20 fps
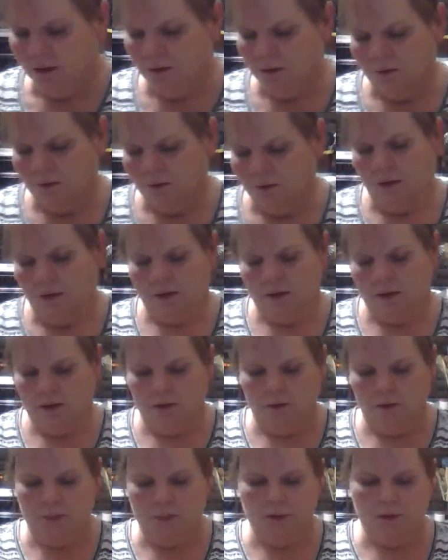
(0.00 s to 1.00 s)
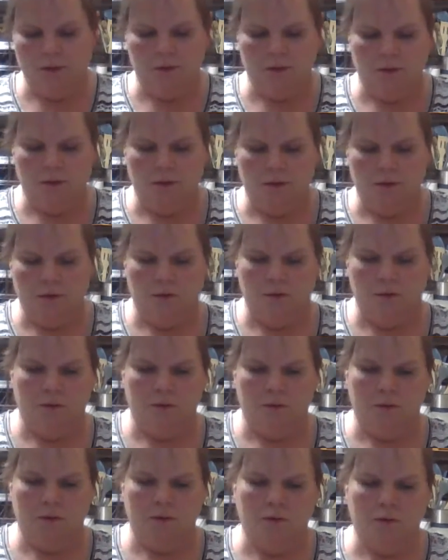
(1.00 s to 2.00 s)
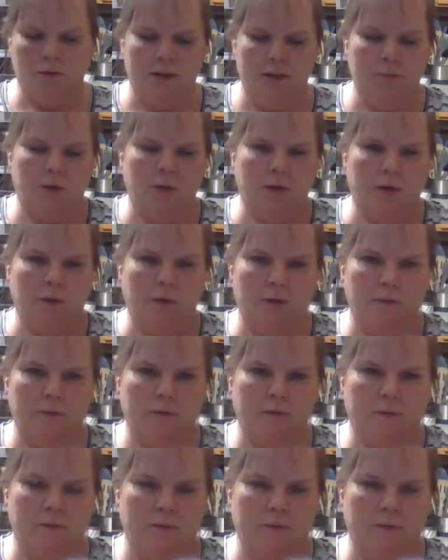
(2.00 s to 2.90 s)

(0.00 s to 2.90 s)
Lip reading: So then I just peel the dried part off,